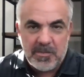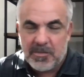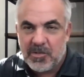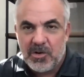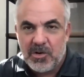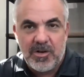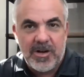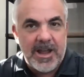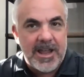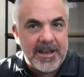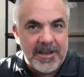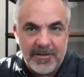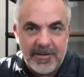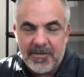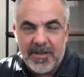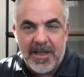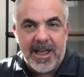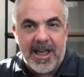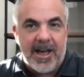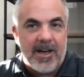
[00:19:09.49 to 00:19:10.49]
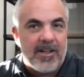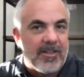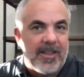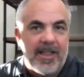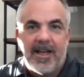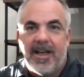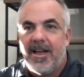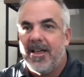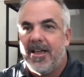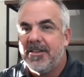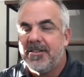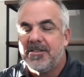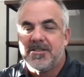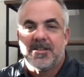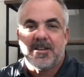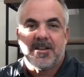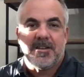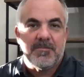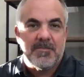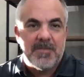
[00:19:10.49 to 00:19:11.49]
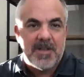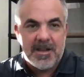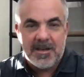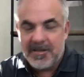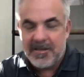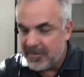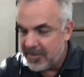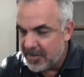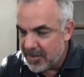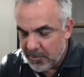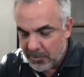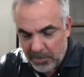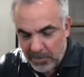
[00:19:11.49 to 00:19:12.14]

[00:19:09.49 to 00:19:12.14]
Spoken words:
create outlines and